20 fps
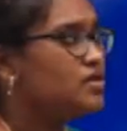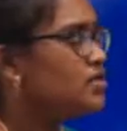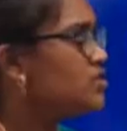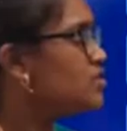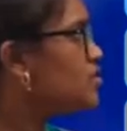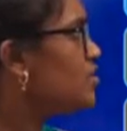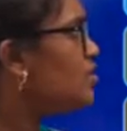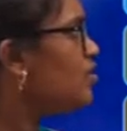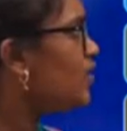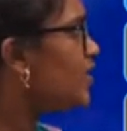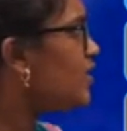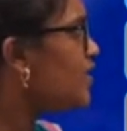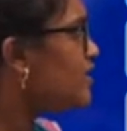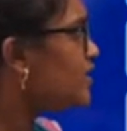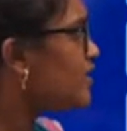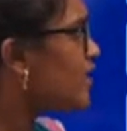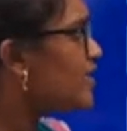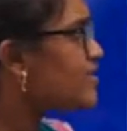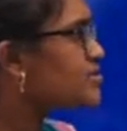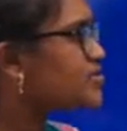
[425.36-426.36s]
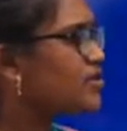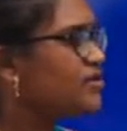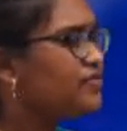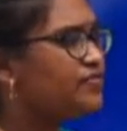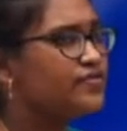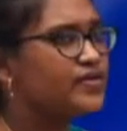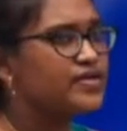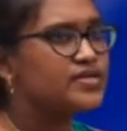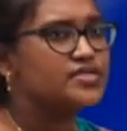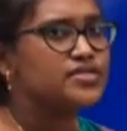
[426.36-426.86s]
So in case of
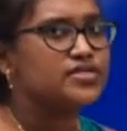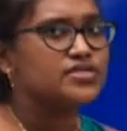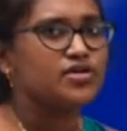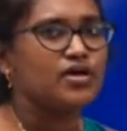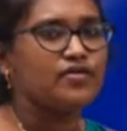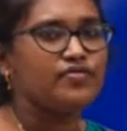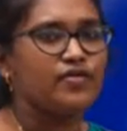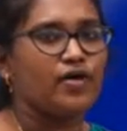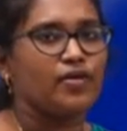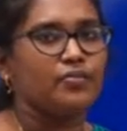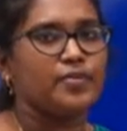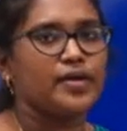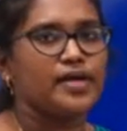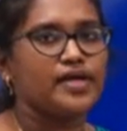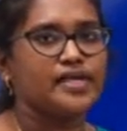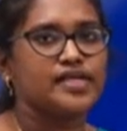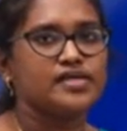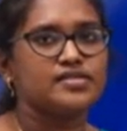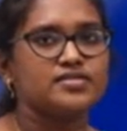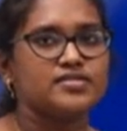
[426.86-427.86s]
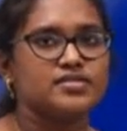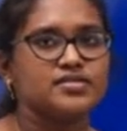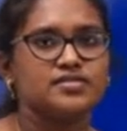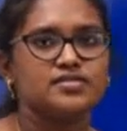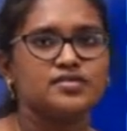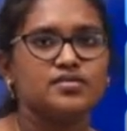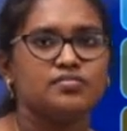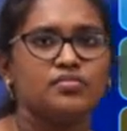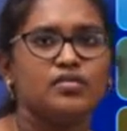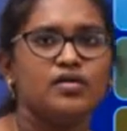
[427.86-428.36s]
features of operating
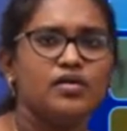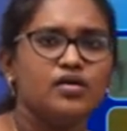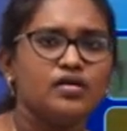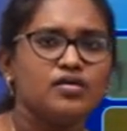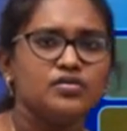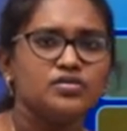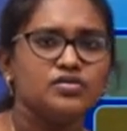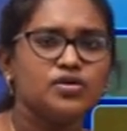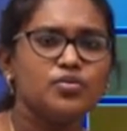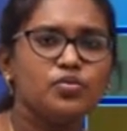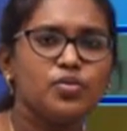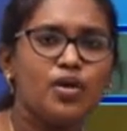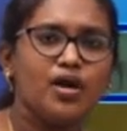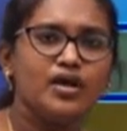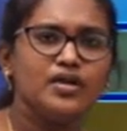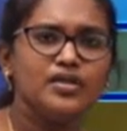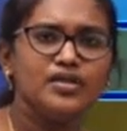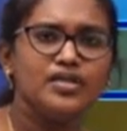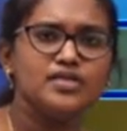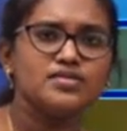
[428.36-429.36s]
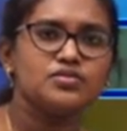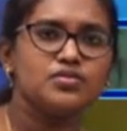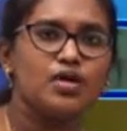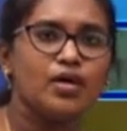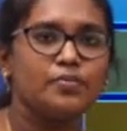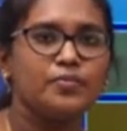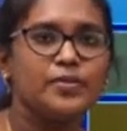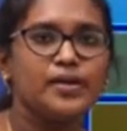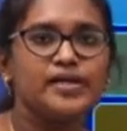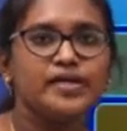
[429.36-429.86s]
system, so what this
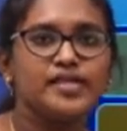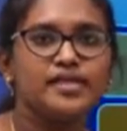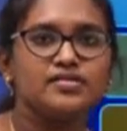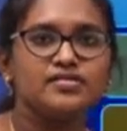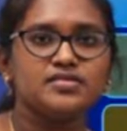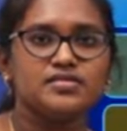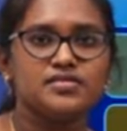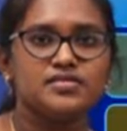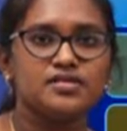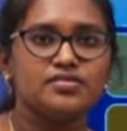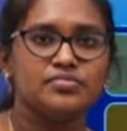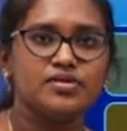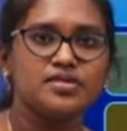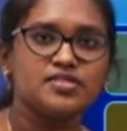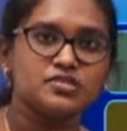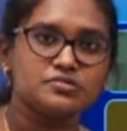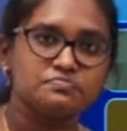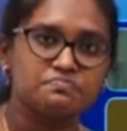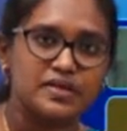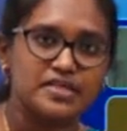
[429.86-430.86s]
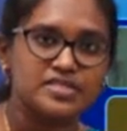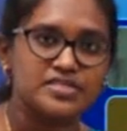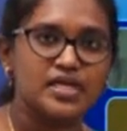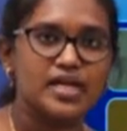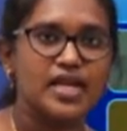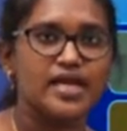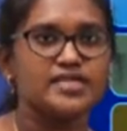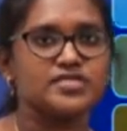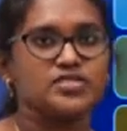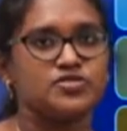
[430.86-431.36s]
operating system is
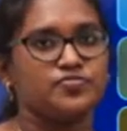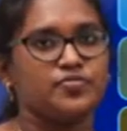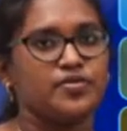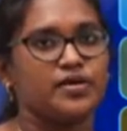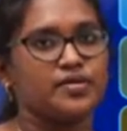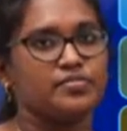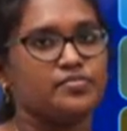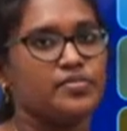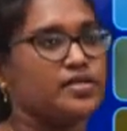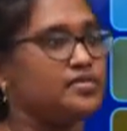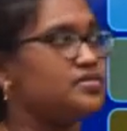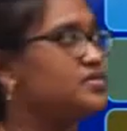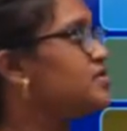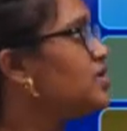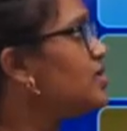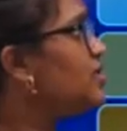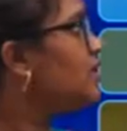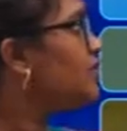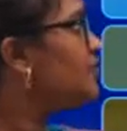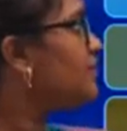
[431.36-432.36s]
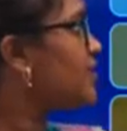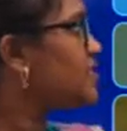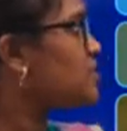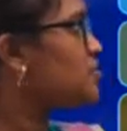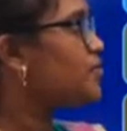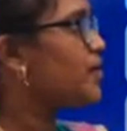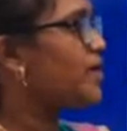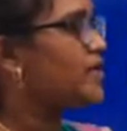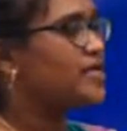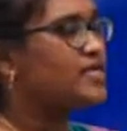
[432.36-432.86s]
specialized for means, first
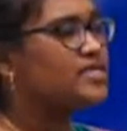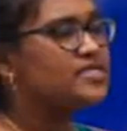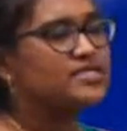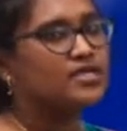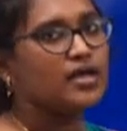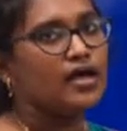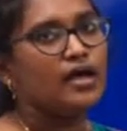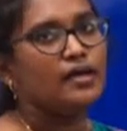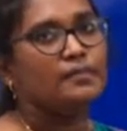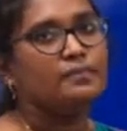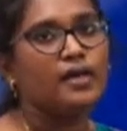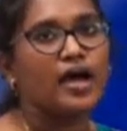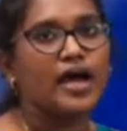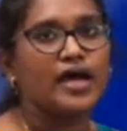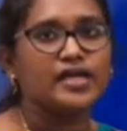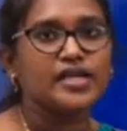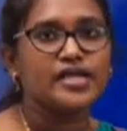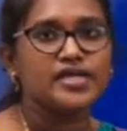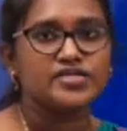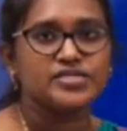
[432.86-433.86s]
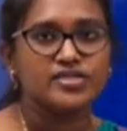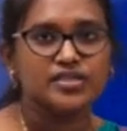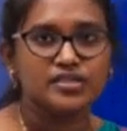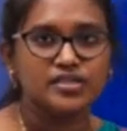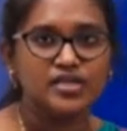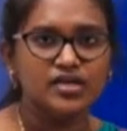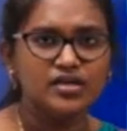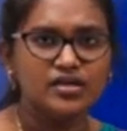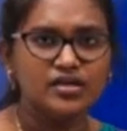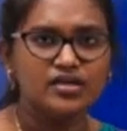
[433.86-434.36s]
one is managing
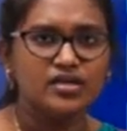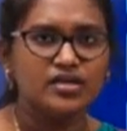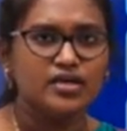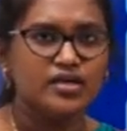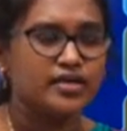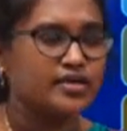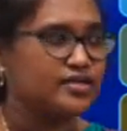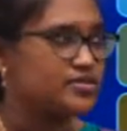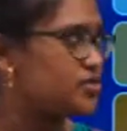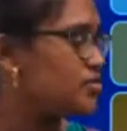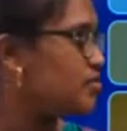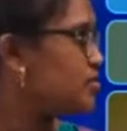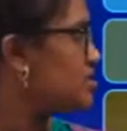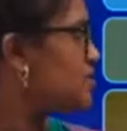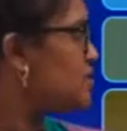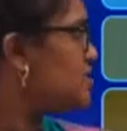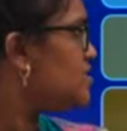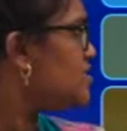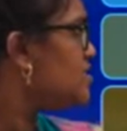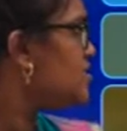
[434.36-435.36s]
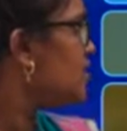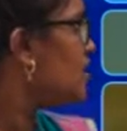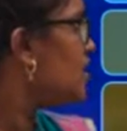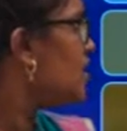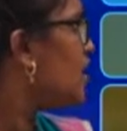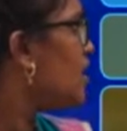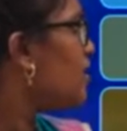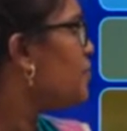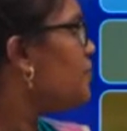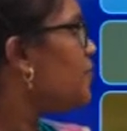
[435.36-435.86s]
the resources,
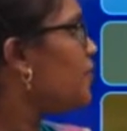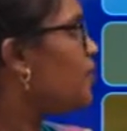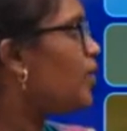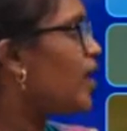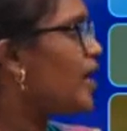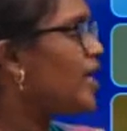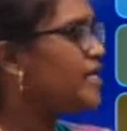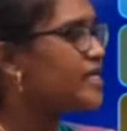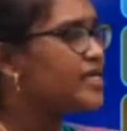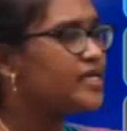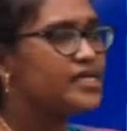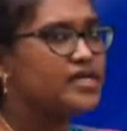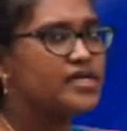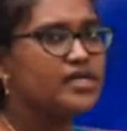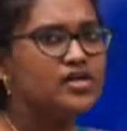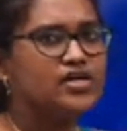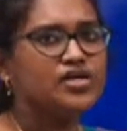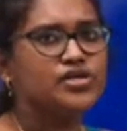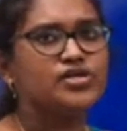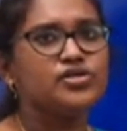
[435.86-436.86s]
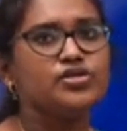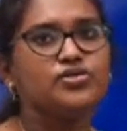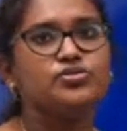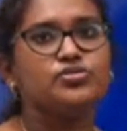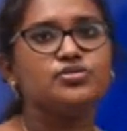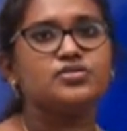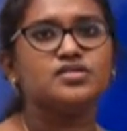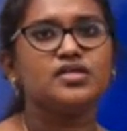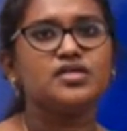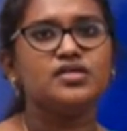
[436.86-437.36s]
providing a
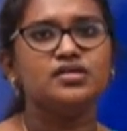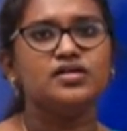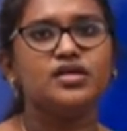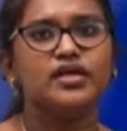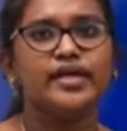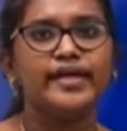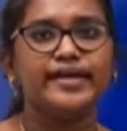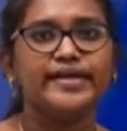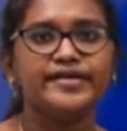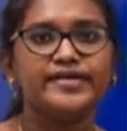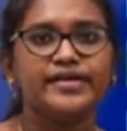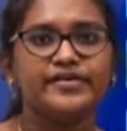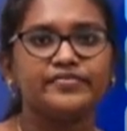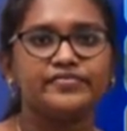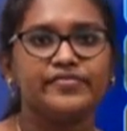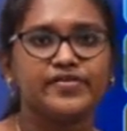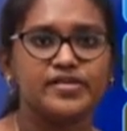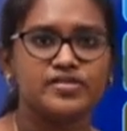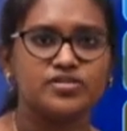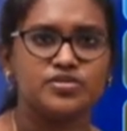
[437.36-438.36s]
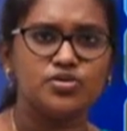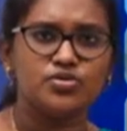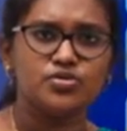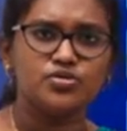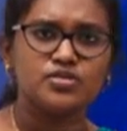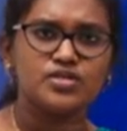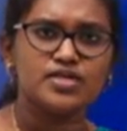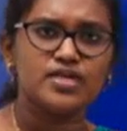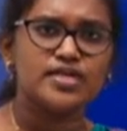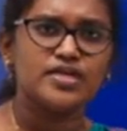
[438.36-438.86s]
user interface.
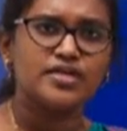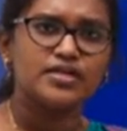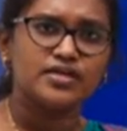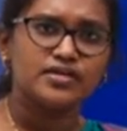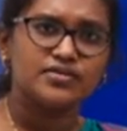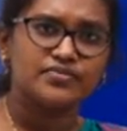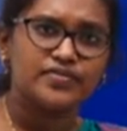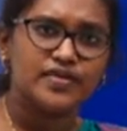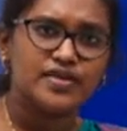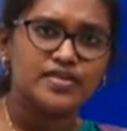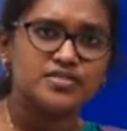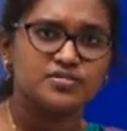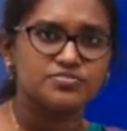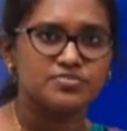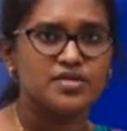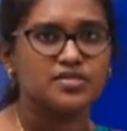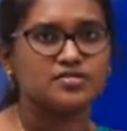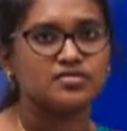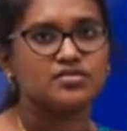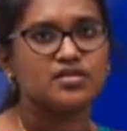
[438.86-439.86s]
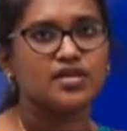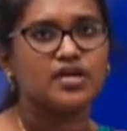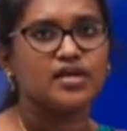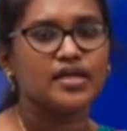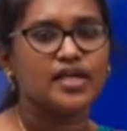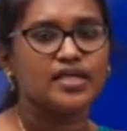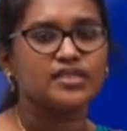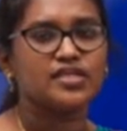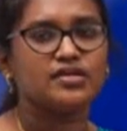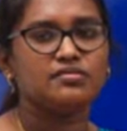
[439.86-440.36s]
User interface means
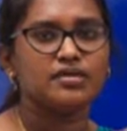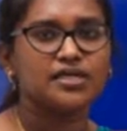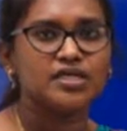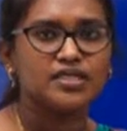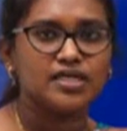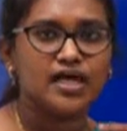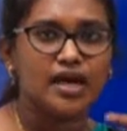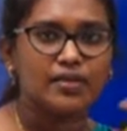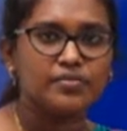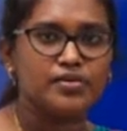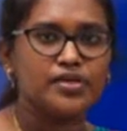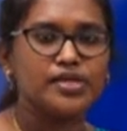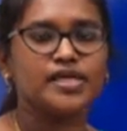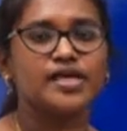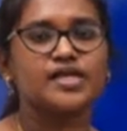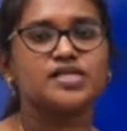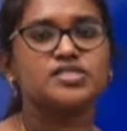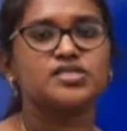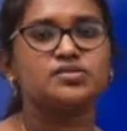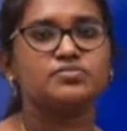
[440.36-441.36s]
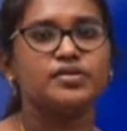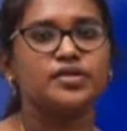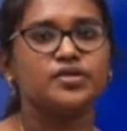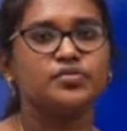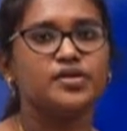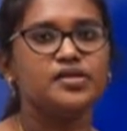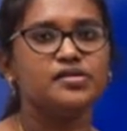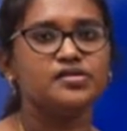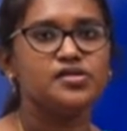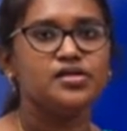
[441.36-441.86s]
nothing but communication
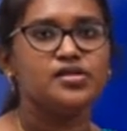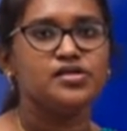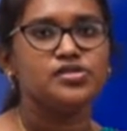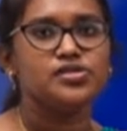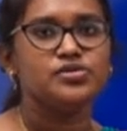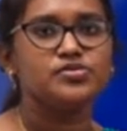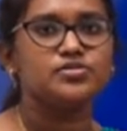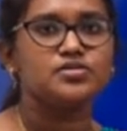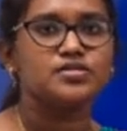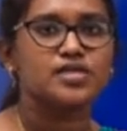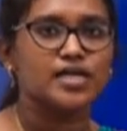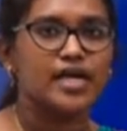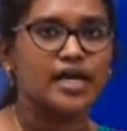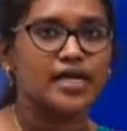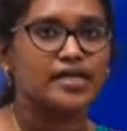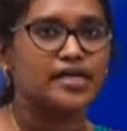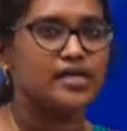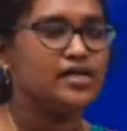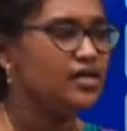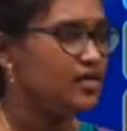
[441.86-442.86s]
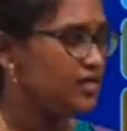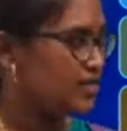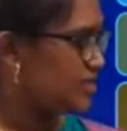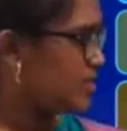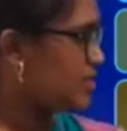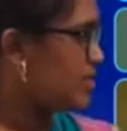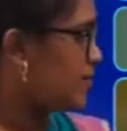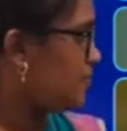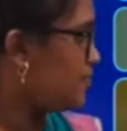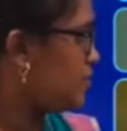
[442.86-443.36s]
between user and a
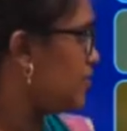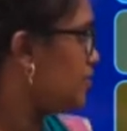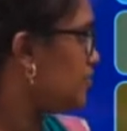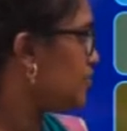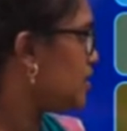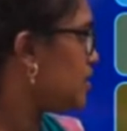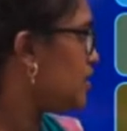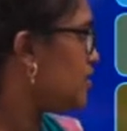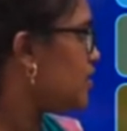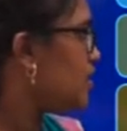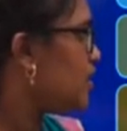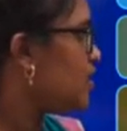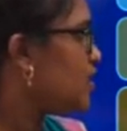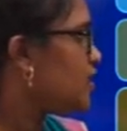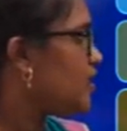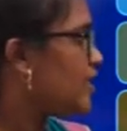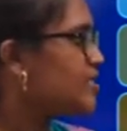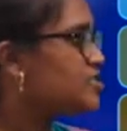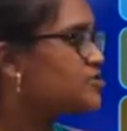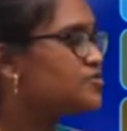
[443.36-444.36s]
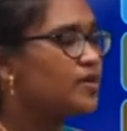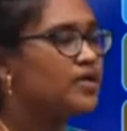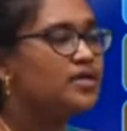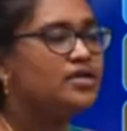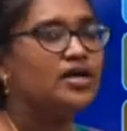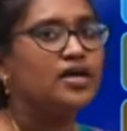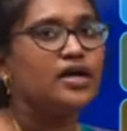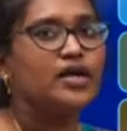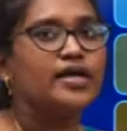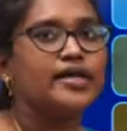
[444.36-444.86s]
computer. Next one,
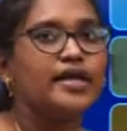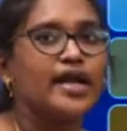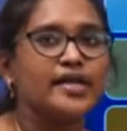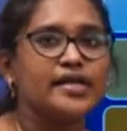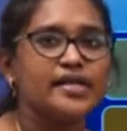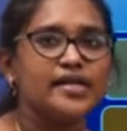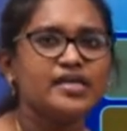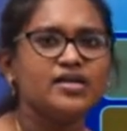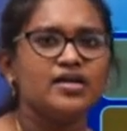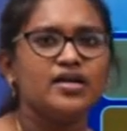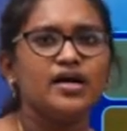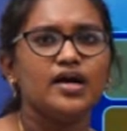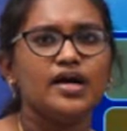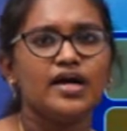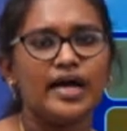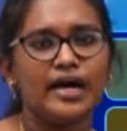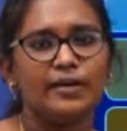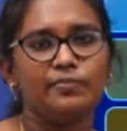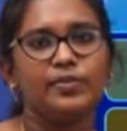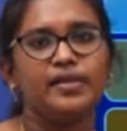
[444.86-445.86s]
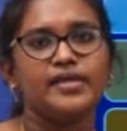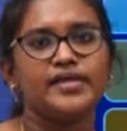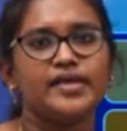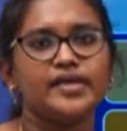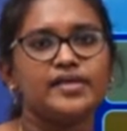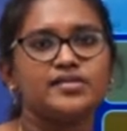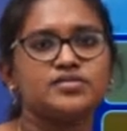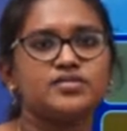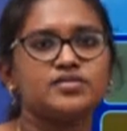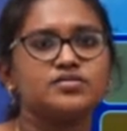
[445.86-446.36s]
running
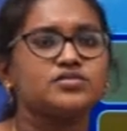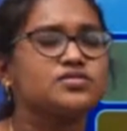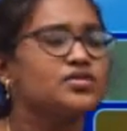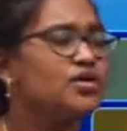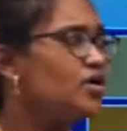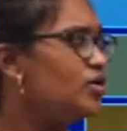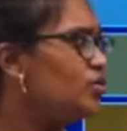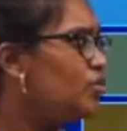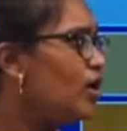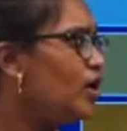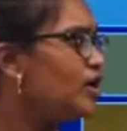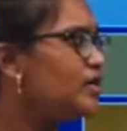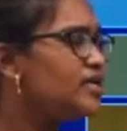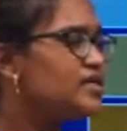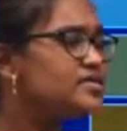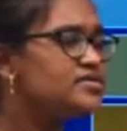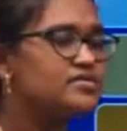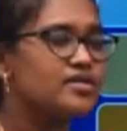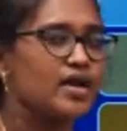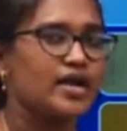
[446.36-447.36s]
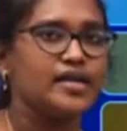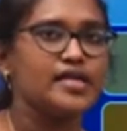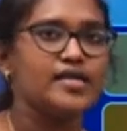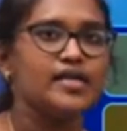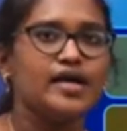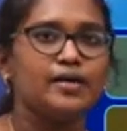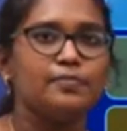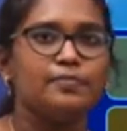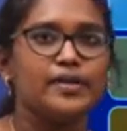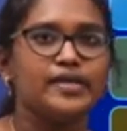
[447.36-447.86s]
applications. What does running
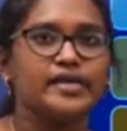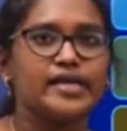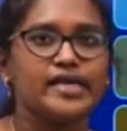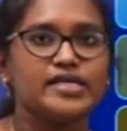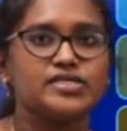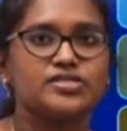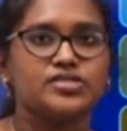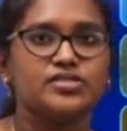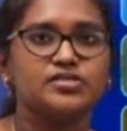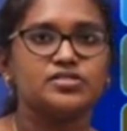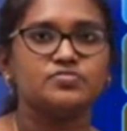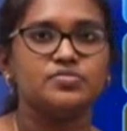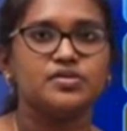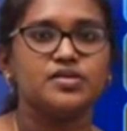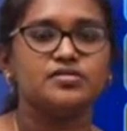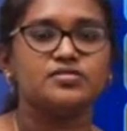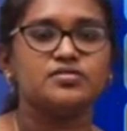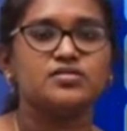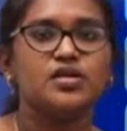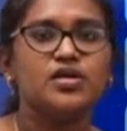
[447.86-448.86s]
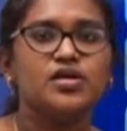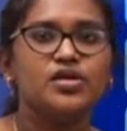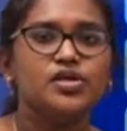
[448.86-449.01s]
applications means?